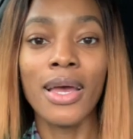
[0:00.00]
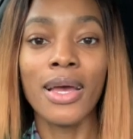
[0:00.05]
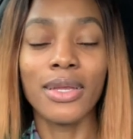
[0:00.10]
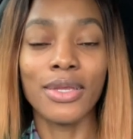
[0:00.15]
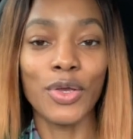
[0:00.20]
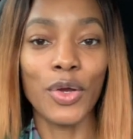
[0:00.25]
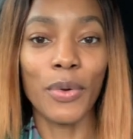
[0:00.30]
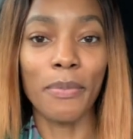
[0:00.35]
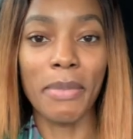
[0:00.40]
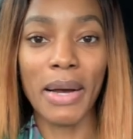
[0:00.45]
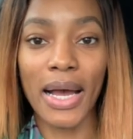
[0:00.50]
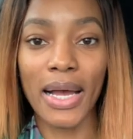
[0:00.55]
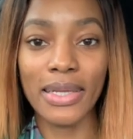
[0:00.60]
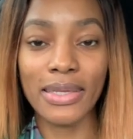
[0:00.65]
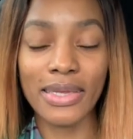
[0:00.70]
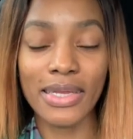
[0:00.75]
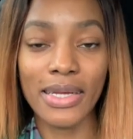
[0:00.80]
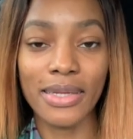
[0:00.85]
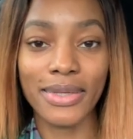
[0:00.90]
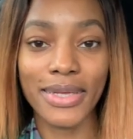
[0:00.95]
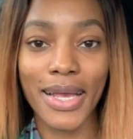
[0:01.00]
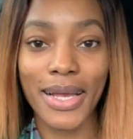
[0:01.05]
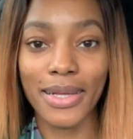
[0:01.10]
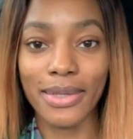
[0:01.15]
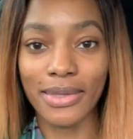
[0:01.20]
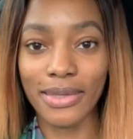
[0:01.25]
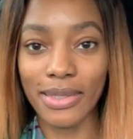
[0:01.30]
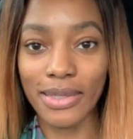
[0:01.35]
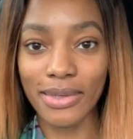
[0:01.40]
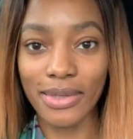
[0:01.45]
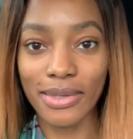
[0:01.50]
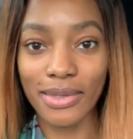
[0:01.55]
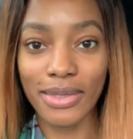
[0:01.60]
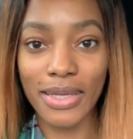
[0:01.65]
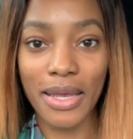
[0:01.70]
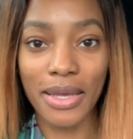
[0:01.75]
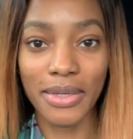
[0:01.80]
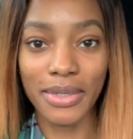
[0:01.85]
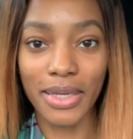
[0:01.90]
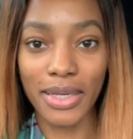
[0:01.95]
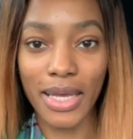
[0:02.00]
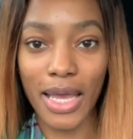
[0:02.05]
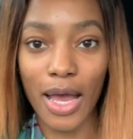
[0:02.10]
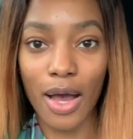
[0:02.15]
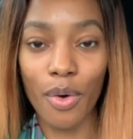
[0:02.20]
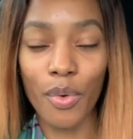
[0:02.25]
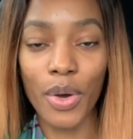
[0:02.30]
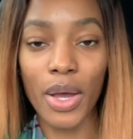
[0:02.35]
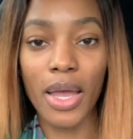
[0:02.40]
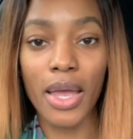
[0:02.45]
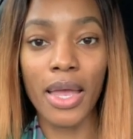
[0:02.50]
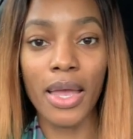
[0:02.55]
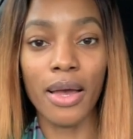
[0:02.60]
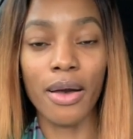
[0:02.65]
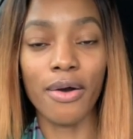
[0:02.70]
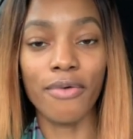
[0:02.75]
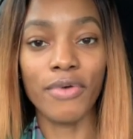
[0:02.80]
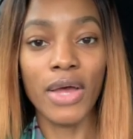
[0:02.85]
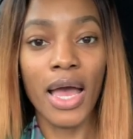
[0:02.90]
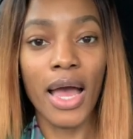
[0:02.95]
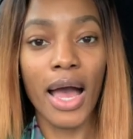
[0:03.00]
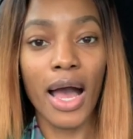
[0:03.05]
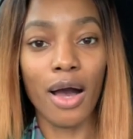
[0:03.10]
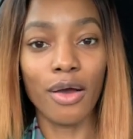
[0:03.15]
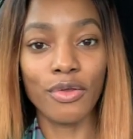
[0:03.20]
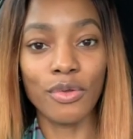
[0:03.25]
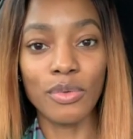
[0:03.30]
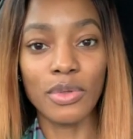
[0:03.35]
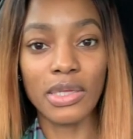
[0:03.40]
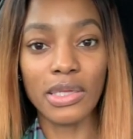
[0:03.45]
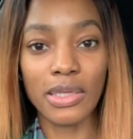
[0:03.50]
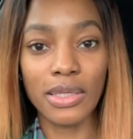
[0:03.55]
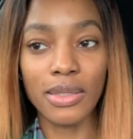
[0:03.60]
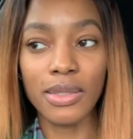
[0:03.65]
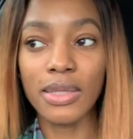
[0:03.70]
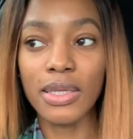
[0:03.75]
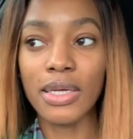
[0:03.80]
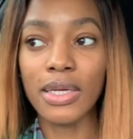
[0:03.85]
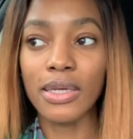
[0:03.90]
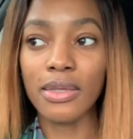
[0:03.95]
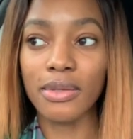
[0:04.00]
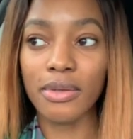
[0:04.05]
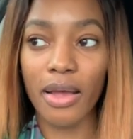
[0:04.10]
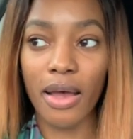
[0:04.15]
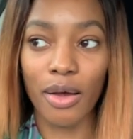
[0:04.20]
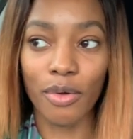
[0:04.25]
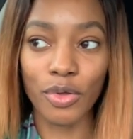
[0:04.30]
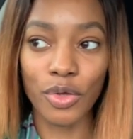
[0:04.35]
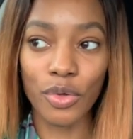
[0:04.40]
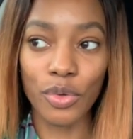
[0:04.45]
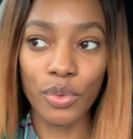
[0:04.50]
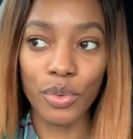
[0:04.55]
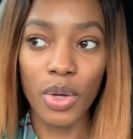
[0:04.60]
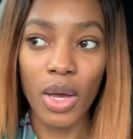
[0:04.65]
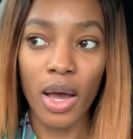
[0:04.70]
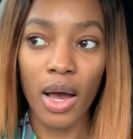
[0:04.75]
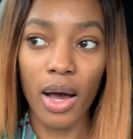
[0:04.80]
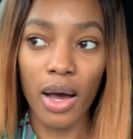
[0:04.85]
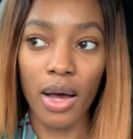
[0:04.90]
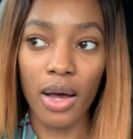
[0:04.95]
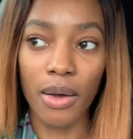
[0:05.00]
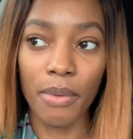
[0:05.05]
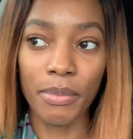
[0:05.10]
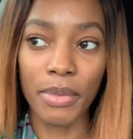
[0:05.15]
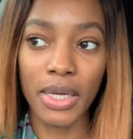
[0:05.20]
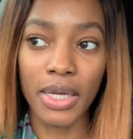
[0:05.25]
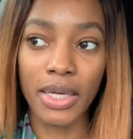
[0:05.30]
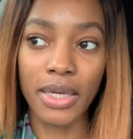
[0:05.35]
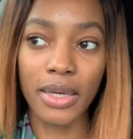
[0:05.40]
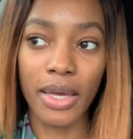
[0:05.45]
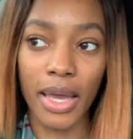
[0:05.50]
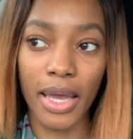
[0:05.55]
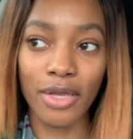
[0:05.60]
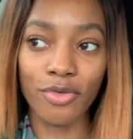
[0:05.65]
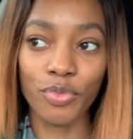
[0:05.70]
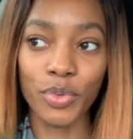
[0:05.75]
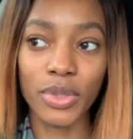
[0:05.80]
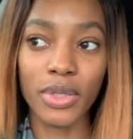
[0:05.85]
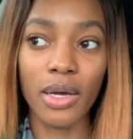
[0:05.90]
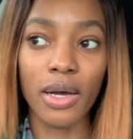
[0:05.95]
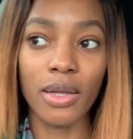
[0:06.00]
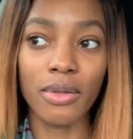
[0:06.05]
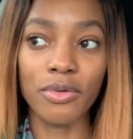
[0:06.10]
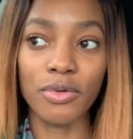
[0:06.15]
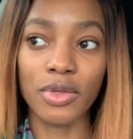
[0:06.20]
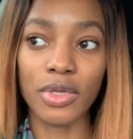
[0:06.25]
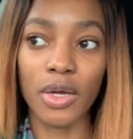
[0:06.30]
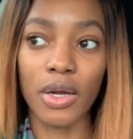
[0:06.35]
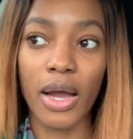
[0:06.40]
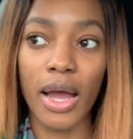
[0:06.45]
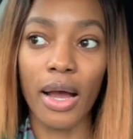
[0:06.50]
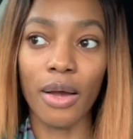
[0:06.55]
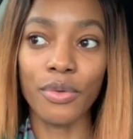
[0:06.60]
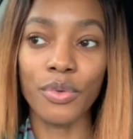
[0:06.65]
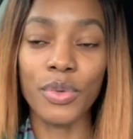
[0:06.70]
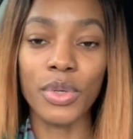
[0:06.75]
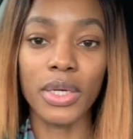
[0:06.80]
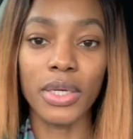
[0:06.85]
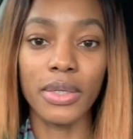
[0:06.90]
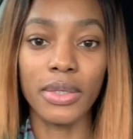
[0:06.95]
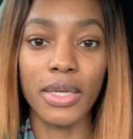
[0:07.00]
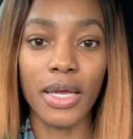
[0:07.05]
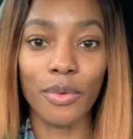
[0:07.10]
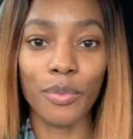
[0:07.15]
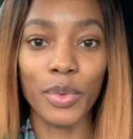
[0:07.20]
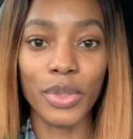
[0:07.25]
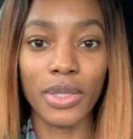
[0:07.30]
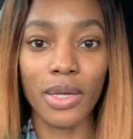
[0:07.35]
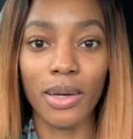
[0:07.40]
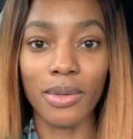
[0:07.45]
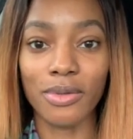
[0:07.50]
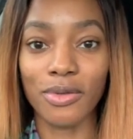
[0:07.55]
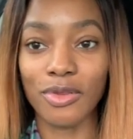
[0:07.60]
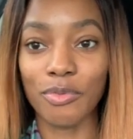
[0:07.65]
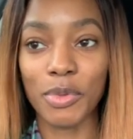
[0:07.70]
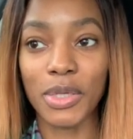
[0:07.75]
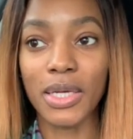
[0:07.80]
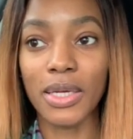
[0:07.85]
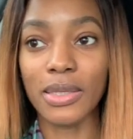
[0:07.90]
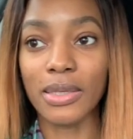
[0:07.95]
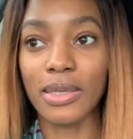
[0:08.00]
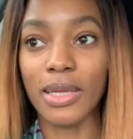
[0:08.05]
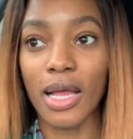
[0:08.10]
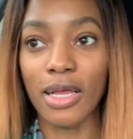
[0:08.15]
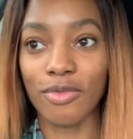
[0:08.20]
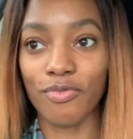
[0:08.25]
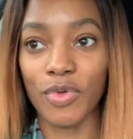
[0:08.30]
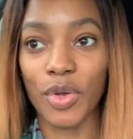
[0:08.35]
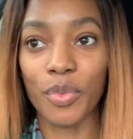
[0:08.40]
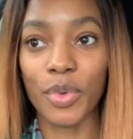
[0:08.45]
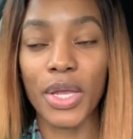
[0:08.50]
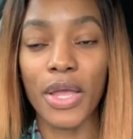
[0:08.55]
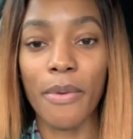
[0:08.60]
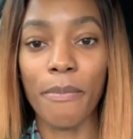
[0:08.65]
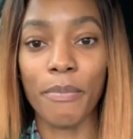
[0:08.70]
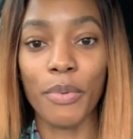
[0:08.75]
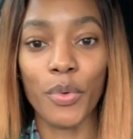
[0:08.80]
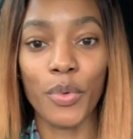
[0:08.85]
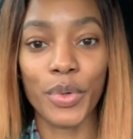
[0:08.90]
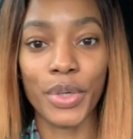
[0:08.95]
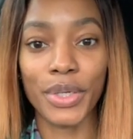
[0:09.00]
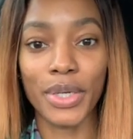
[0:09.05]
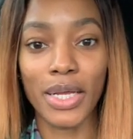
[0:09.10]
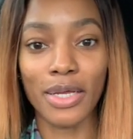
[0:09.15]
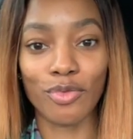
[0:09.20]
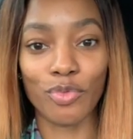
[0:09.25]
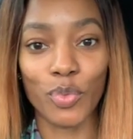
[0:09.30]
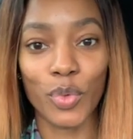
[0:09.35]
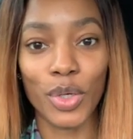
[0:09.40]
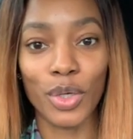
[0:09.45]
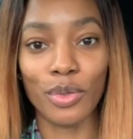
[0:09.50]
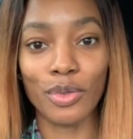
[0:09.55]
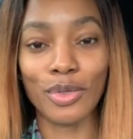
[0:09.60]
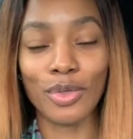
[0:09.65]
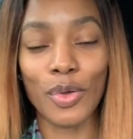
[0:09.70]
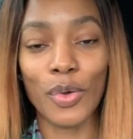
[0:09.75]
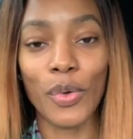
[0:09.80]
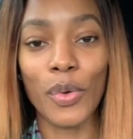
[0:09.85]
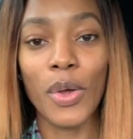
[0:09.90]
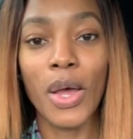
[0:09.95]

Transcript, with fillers: your mindset, take a census, take an account of how you see things, how you um, engage with others, or how you connect with others, because that's very important as well. So